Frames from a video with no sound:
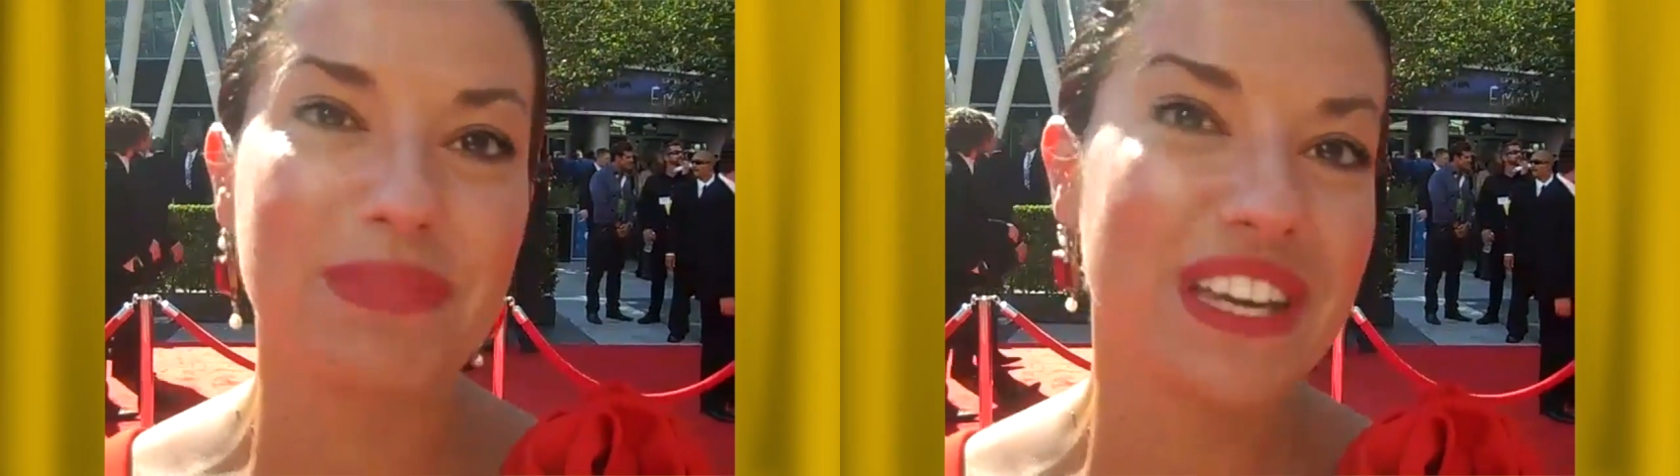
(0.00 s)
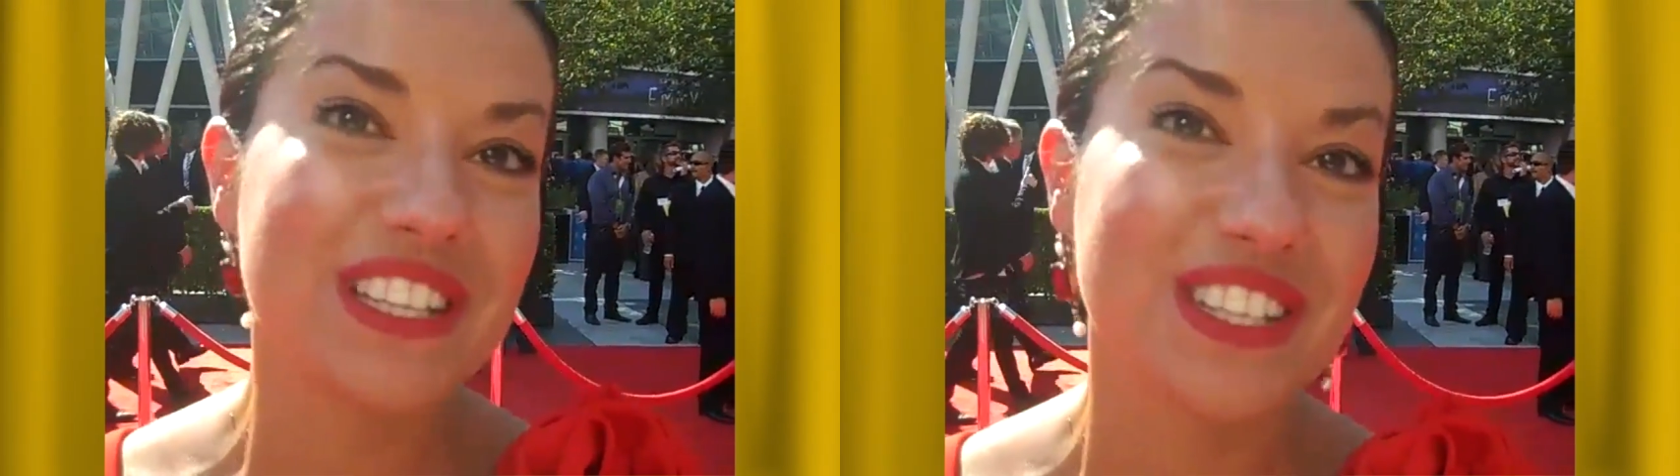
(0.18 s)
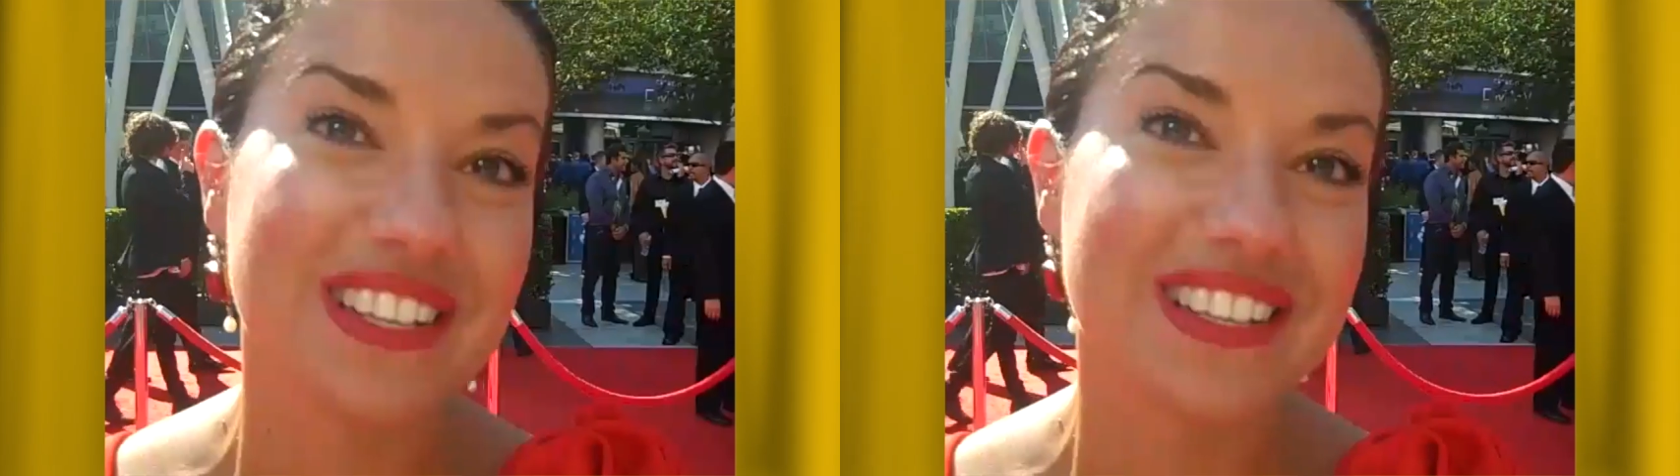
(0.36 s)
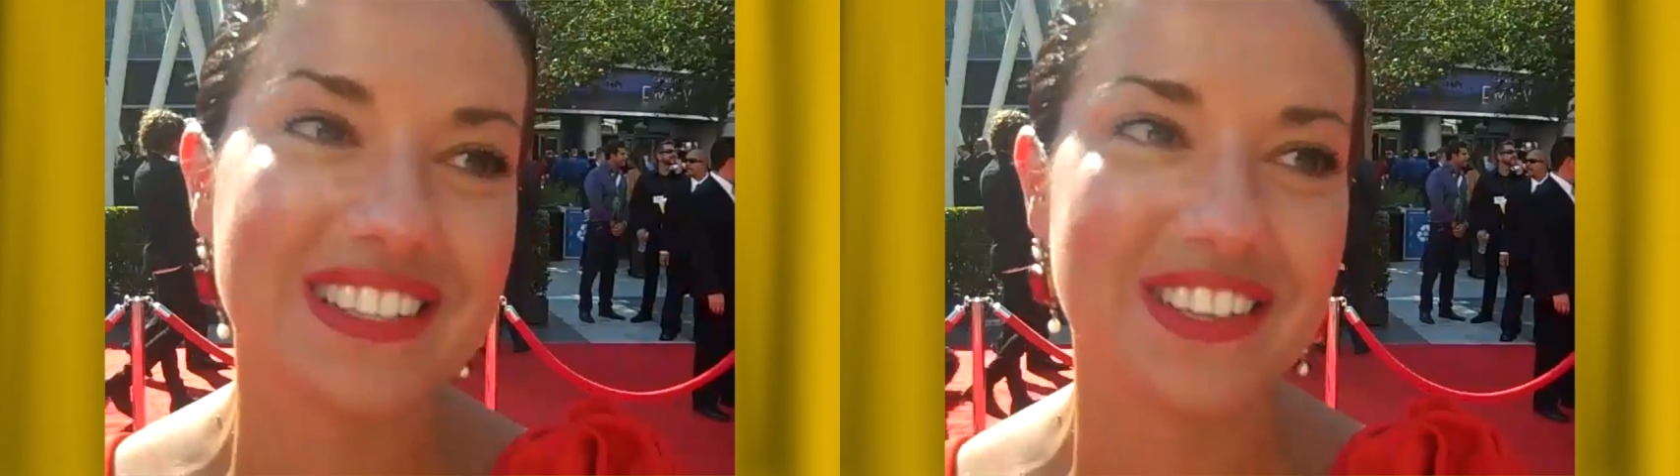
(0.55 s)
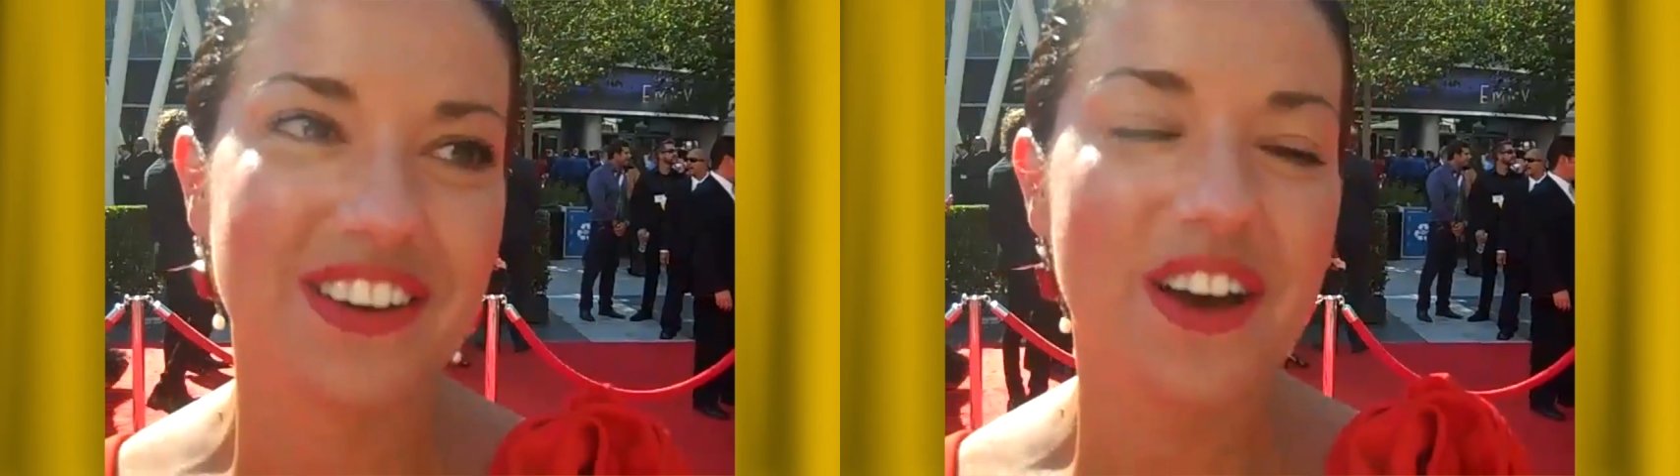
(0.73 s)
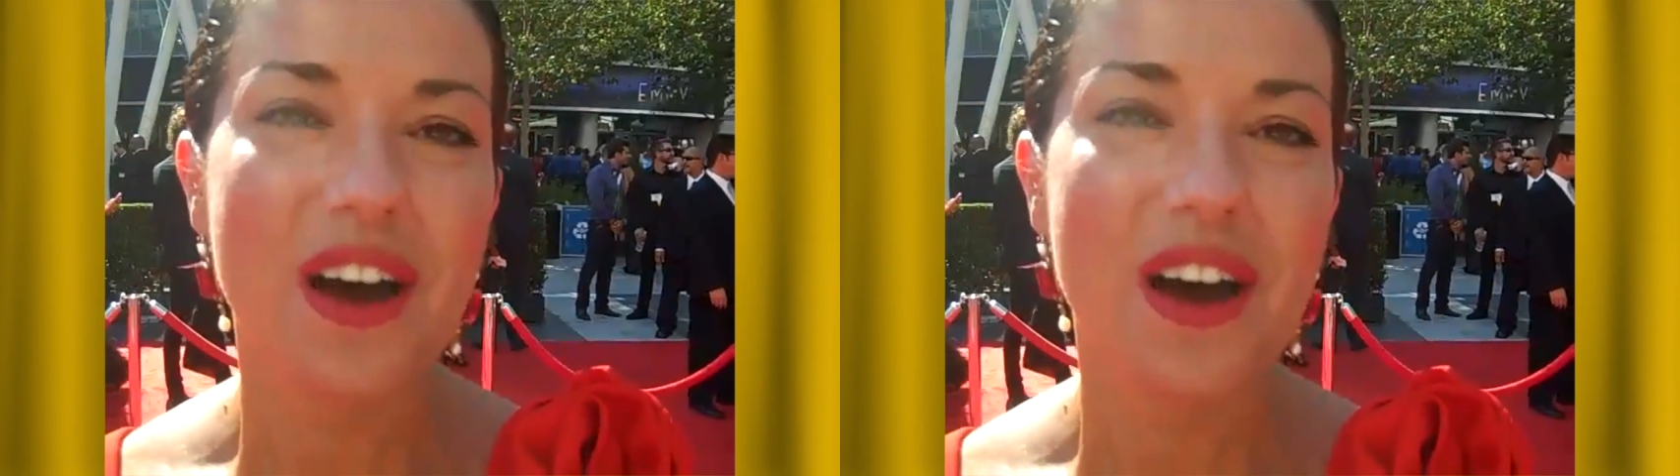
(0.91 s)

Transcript: pictures